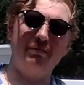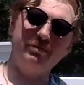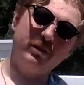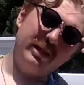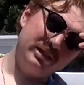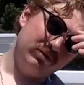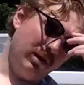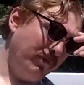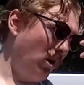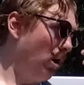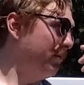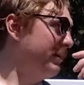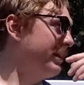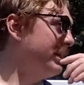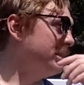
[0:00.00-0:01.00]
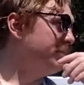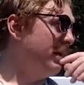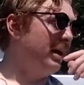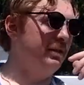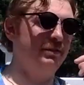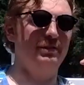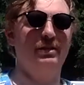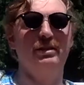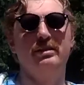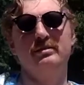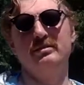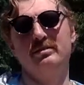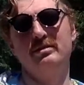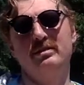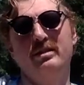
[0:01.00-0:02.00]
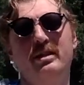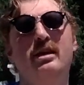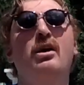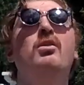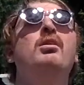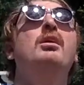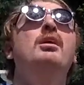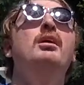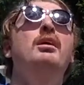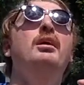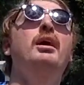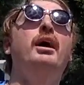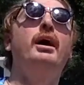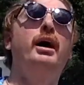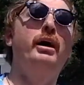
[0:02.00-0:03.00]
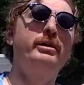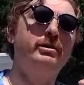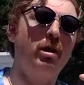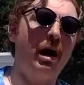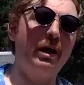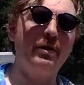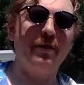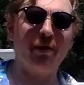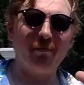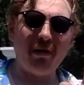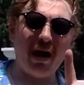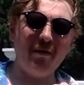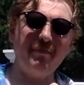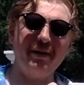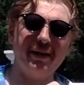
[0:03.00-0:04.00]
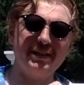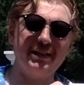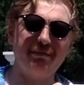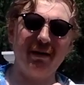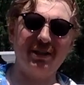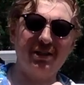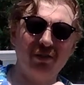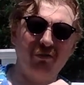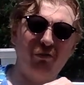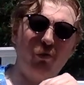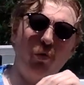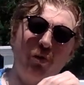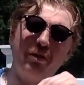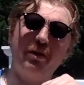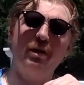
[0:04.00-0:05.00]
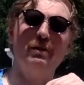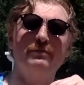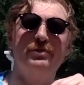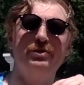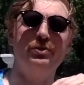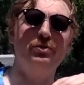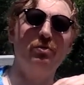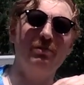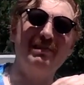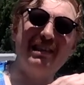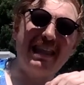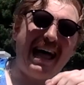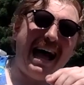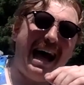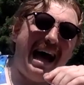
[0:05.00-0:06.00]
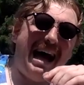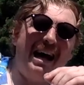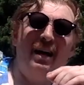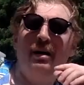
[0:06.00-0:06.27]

So that's why I'm hoping to get sponsored, and so there might be a special 4th of July